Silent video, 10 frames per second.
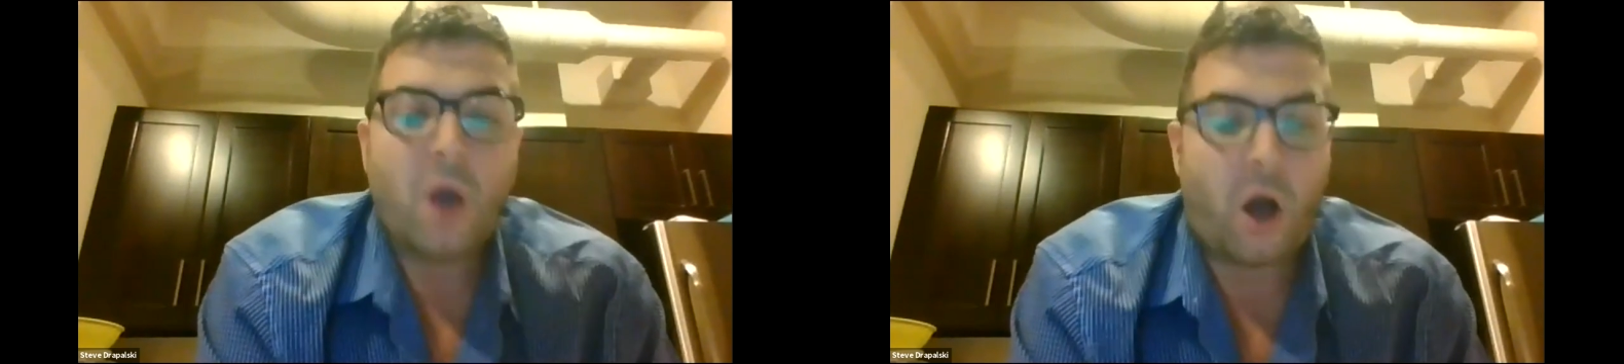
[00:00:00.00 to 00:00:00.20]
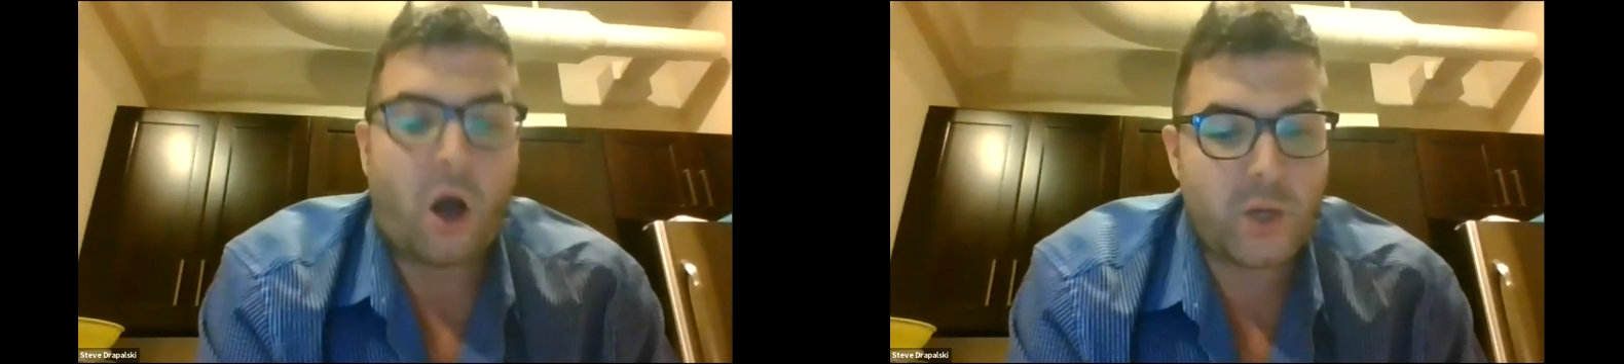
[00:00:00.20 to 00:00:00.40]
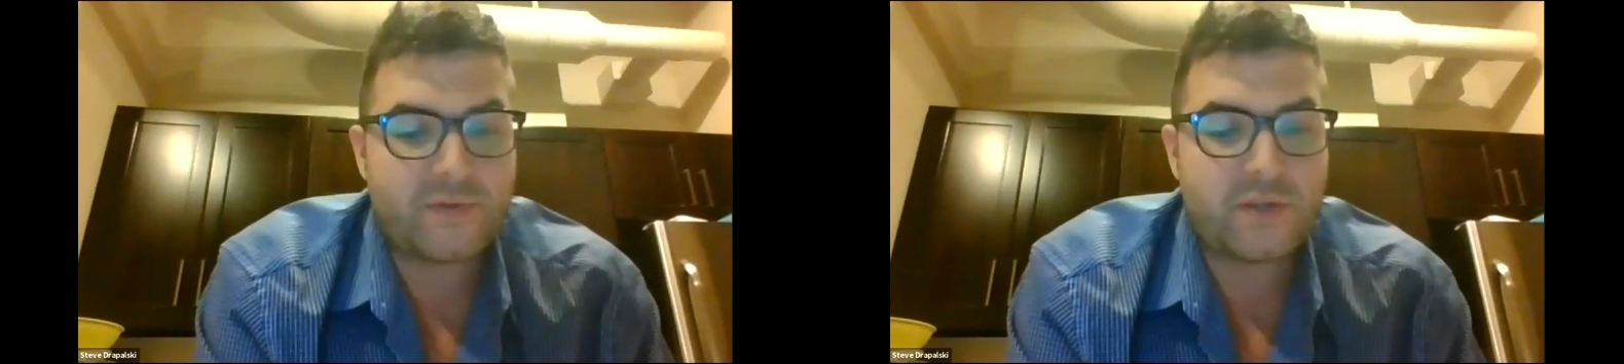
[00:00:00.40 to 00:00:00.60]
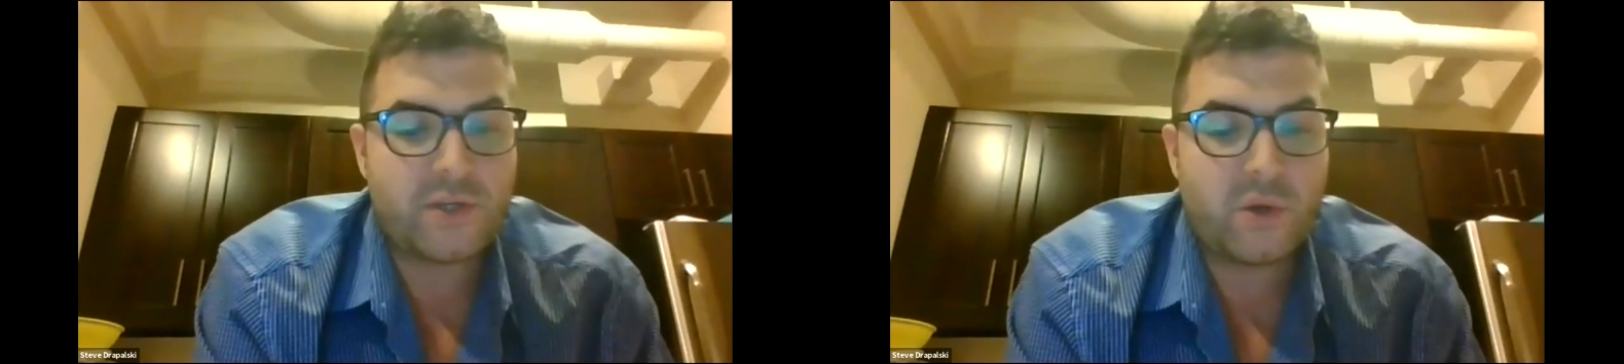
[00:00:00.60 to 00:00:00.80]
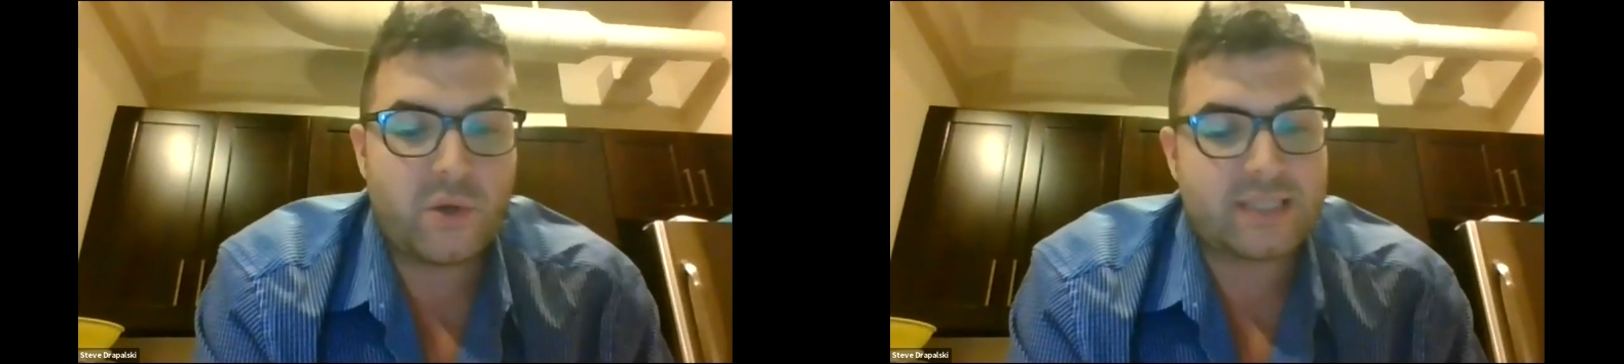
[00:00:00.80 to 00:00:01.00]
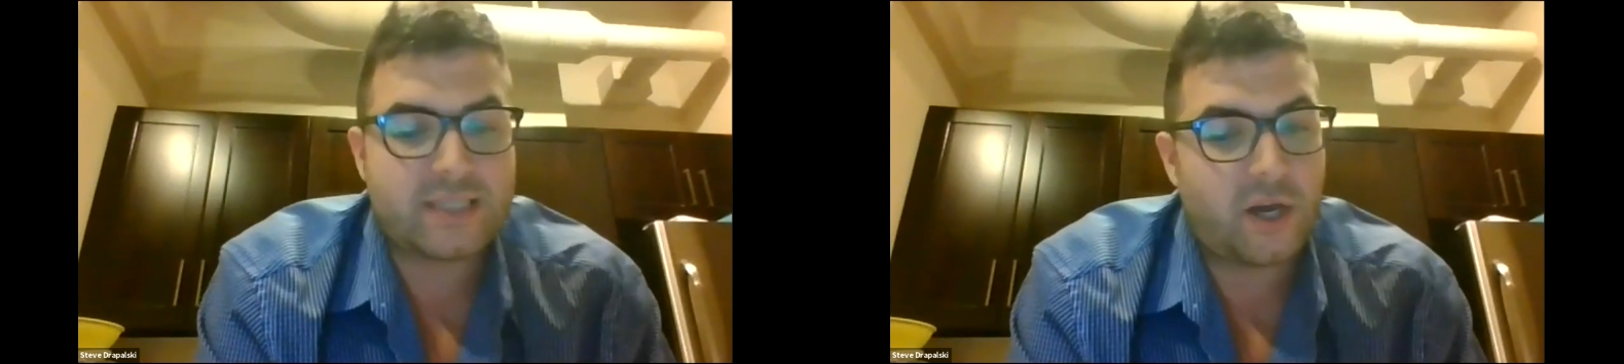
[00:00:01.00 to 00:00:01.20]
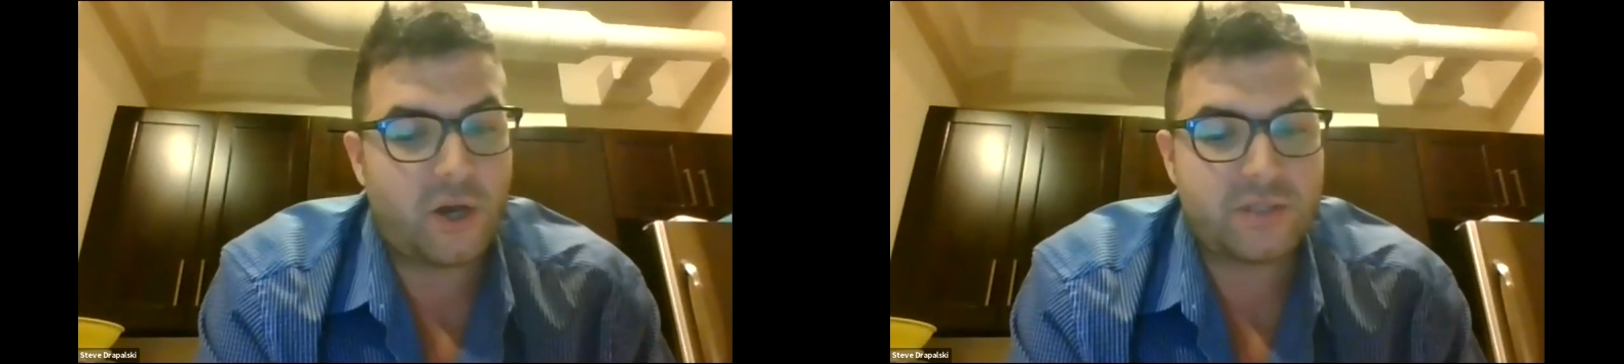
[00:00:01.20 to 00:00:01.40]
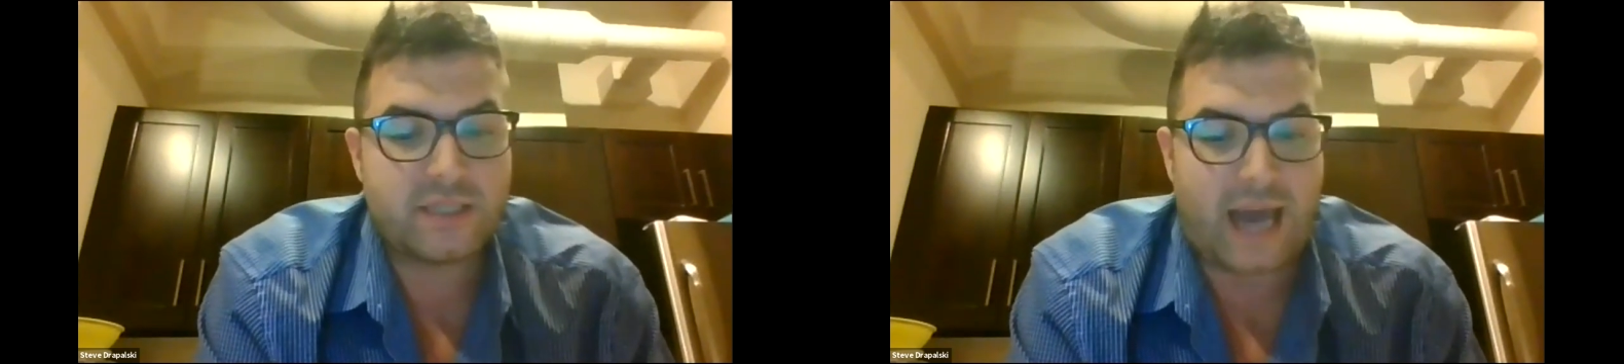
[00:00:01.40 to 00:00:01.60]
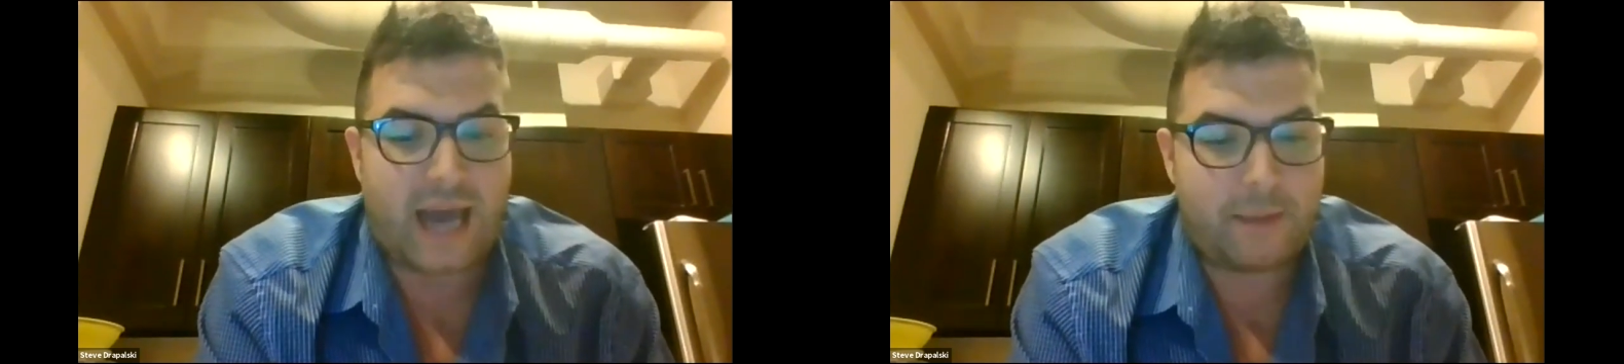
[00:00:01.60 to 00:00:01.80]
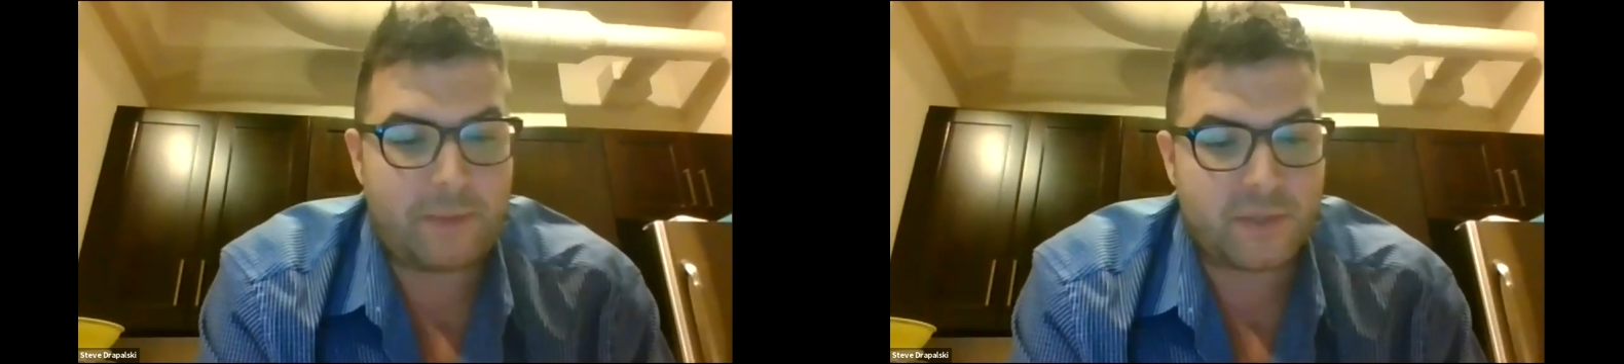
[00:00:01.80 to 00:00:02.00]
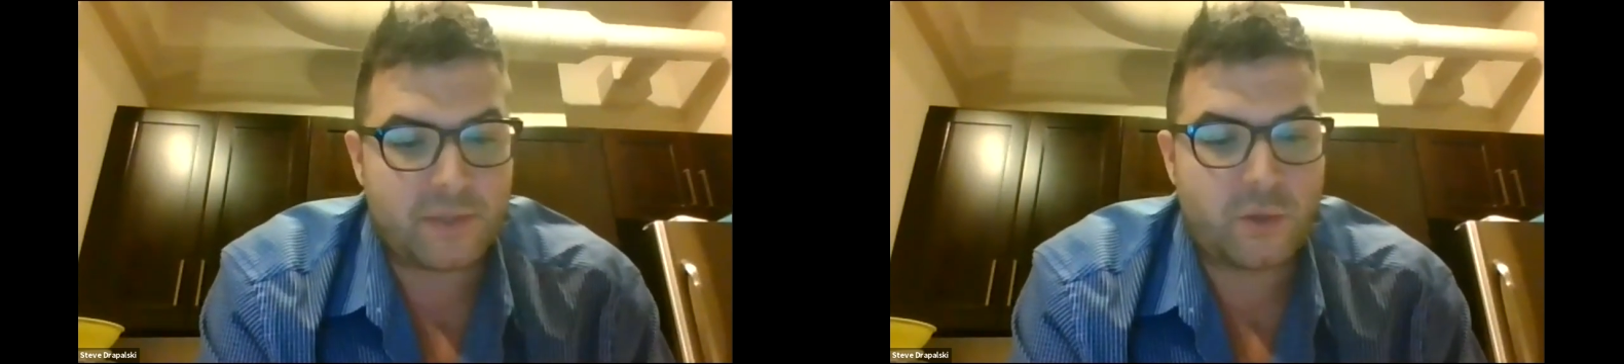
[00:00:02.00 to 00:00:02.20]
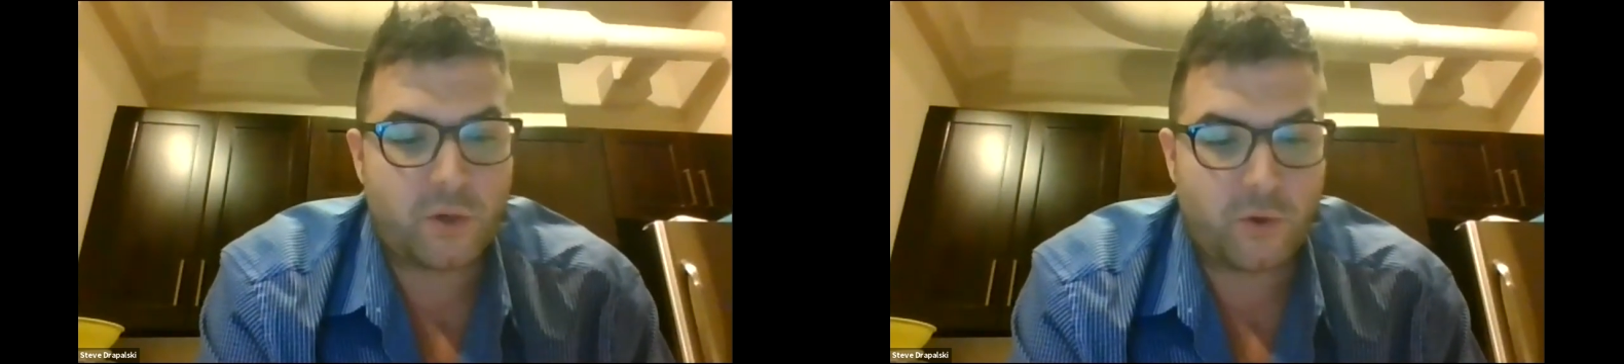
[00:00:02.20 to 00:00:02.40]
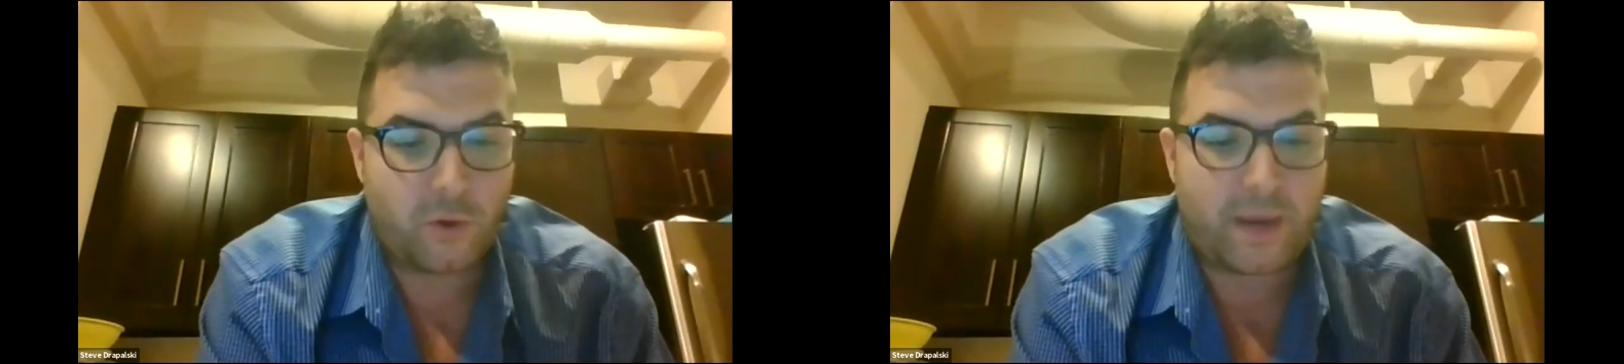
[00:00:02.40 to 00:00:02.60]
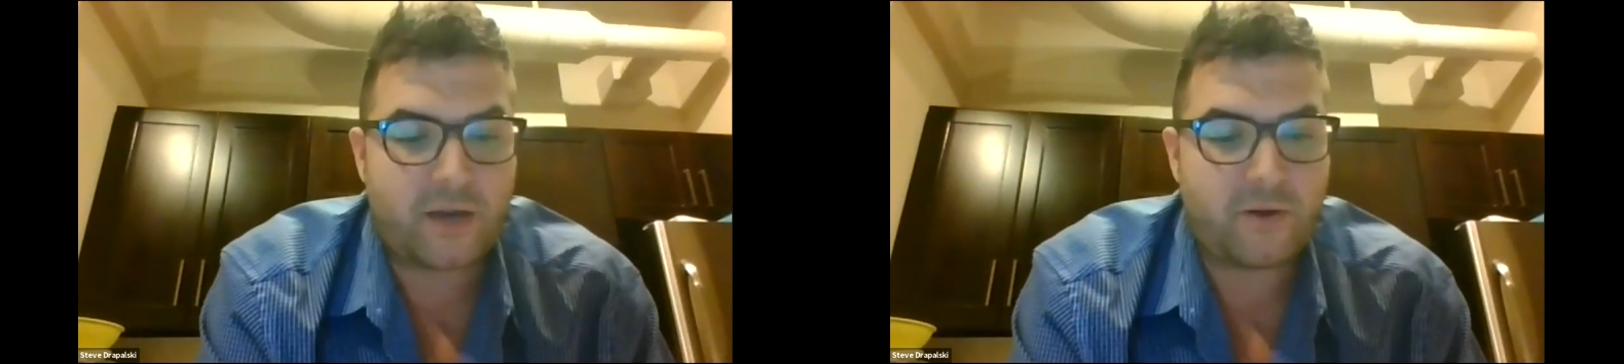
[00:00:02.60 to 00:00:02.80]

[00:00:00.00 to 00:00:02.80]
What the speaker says: All you have to do as a host is add people to a group I